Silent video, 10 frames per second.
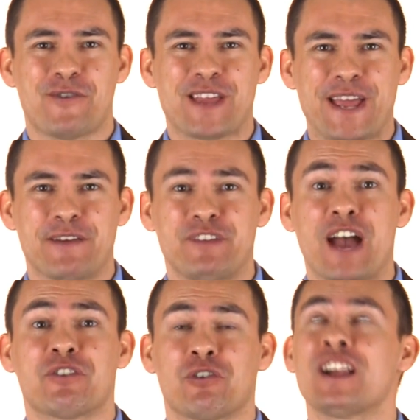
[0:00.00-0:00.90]
Okay, if
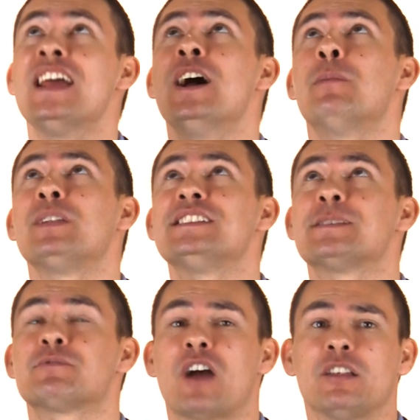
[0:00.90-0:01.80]
you haven't already, please
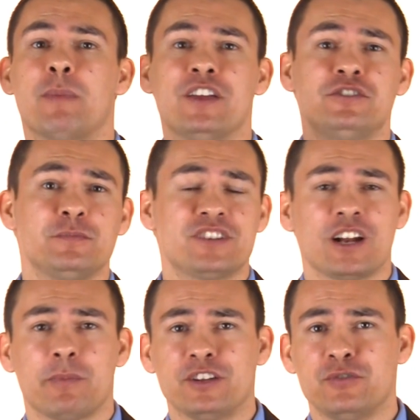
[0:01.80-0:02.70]
subscribe to my YouTube
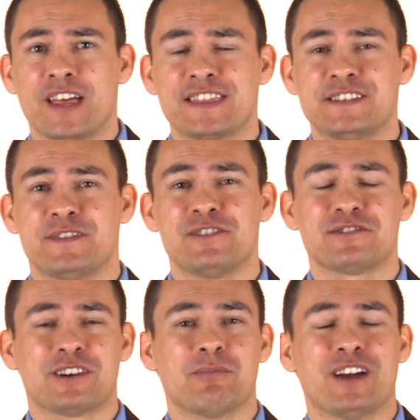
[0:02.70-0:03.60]
channel. By doing that, these
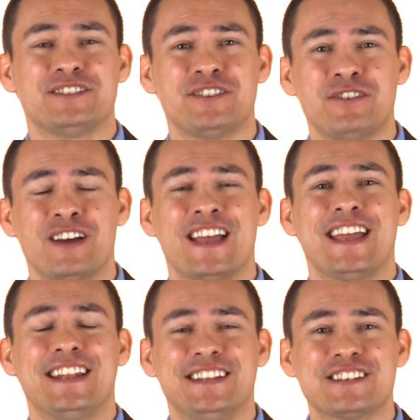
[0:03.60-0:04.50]
videos will come right to you.
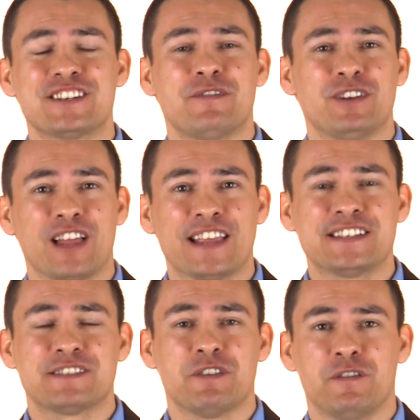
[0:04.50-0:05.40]
In addition, if you like
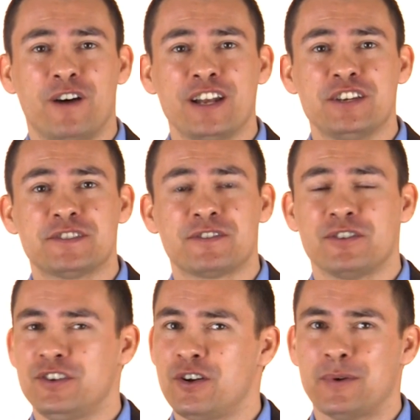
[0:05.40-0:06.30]
this, if you find it
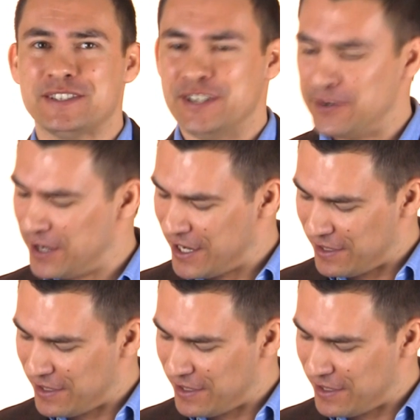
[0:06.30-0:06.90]
useful, you know what to do.